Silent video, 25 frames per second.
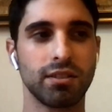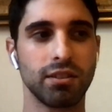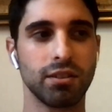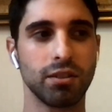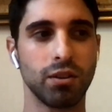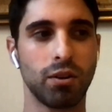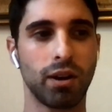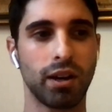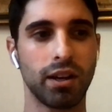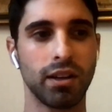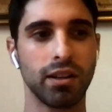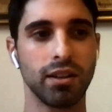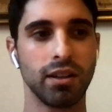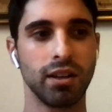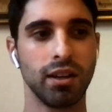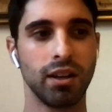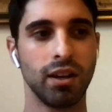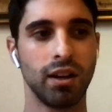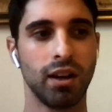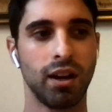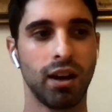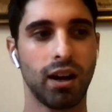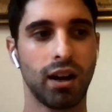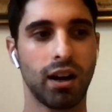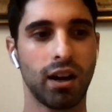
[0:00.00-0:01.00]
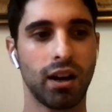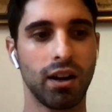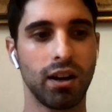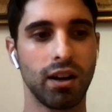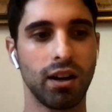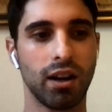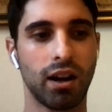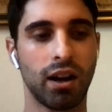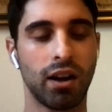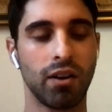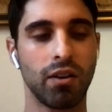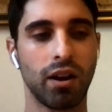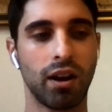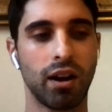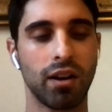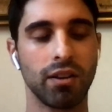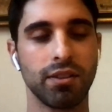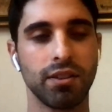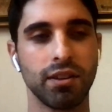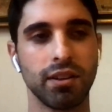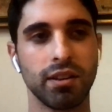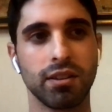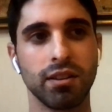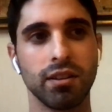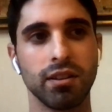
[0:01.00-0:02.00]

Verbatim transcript: You know, I uh, I, I think